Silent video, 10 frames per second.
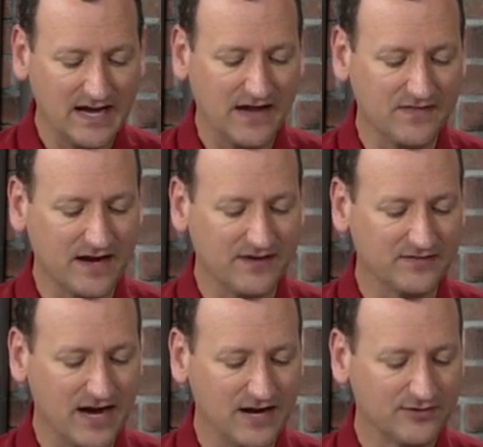And then I've
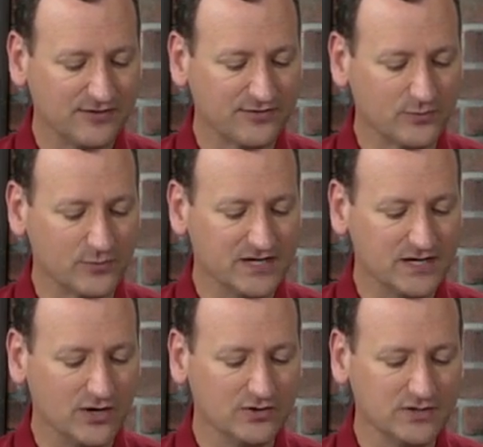got 3
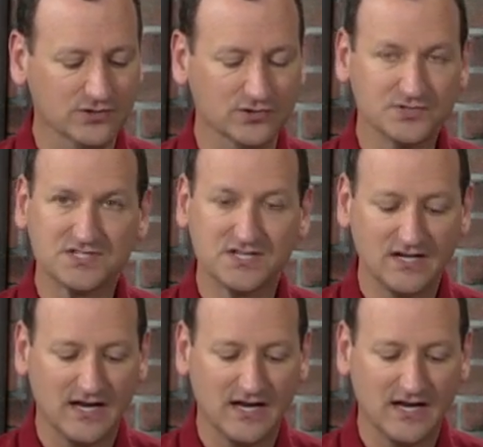OUs.